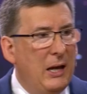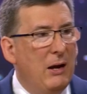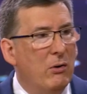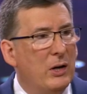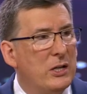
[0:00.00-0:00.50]

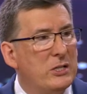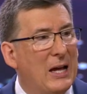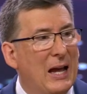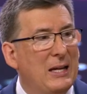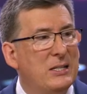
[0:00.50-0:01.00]
here is
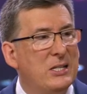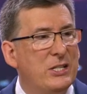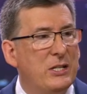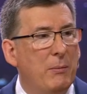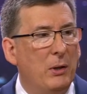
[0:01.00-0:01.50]
a
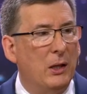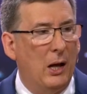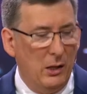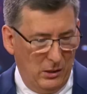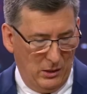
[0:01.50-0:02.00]

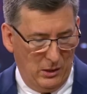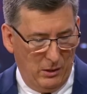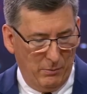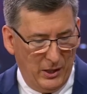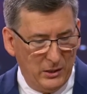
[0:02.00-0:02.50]
similar
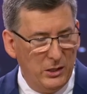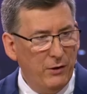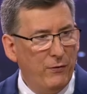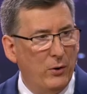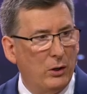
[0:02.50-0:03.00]
but
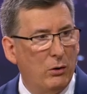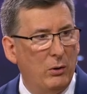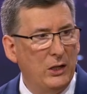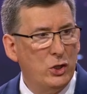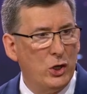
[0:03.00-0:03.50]
different
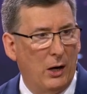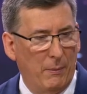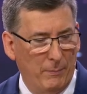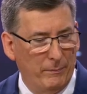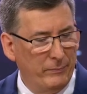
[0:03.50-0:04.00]
creature.
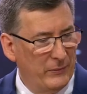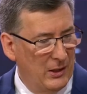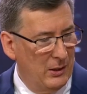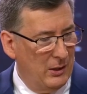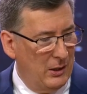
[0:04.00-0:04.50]

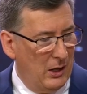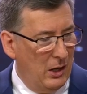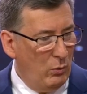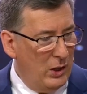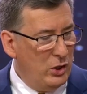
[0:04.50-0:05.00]

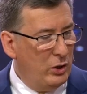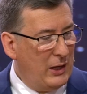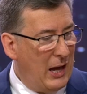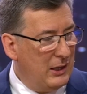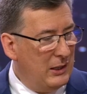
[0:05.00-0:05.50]
And when you
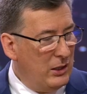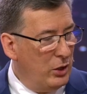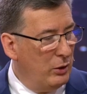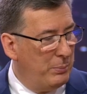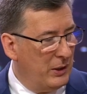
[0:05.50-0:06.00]
cut it
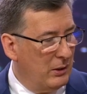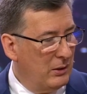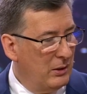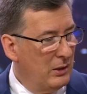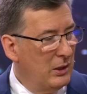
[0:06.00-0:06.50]
open,
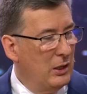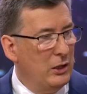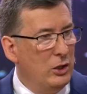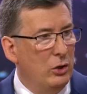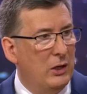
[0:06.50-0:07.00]

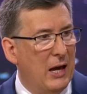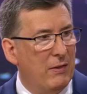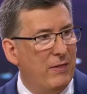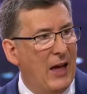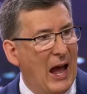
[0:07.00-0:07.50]
you
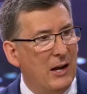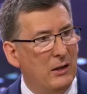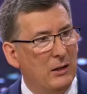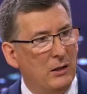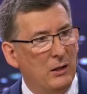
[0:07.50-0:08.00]
get
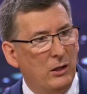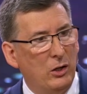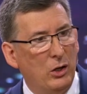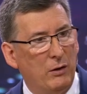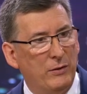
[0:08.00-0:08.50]
that
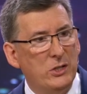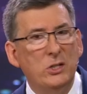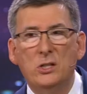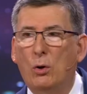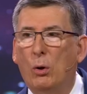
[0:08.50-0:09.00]
curve.
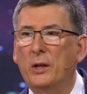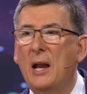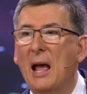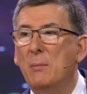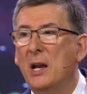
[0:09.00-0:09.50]
This is called
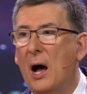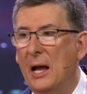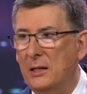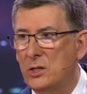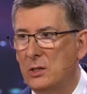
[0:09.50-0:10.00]
an
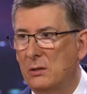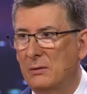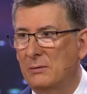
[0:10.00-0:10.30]
ammonite.